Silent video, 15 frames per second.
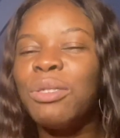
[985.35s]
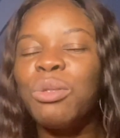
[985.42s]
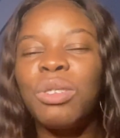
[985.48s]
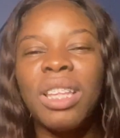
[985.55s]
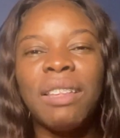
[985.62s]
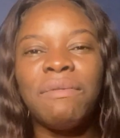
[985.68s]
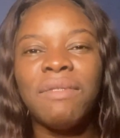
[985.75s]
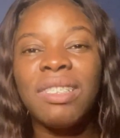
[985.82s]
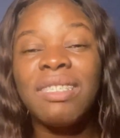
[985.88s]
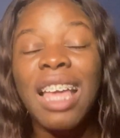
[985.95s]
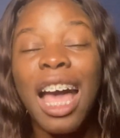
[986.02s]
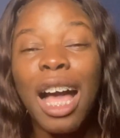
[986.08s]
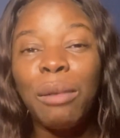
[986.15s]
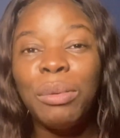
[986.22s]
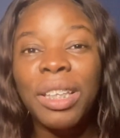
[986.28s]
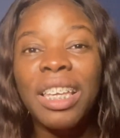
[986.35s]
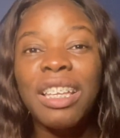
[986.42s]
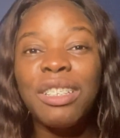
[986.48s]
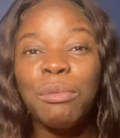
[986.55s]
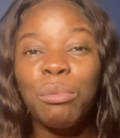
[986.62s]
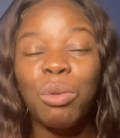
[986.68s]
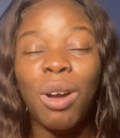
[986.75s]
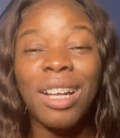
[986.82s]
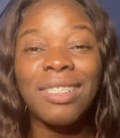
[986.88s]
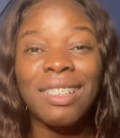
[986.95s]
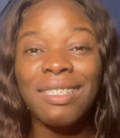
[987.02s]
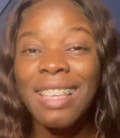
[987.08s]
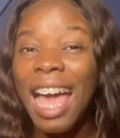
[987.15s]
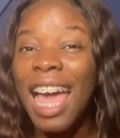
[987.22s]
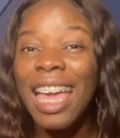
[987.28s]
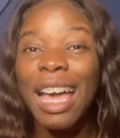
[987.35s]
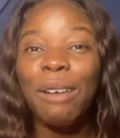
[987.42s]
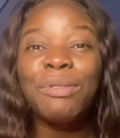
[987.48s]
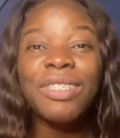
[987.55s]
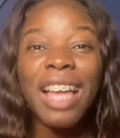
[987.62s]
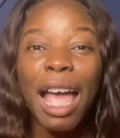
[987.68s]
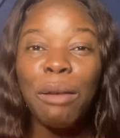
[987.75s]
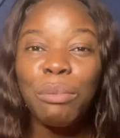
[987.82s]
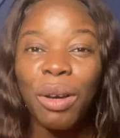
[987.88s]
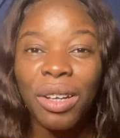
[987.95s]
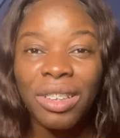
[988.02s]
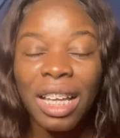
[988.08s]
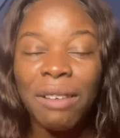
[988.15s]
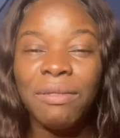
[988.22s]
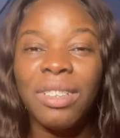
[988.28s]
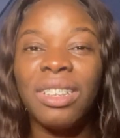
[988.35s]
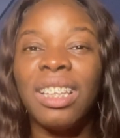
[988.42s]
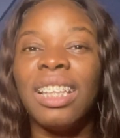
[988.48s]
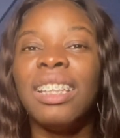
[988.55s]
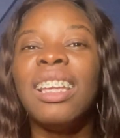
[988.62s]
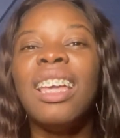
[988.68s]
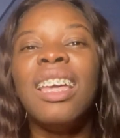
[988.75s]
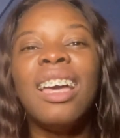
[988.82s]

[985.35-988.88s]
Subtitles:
student visa application process. I have typed out everything.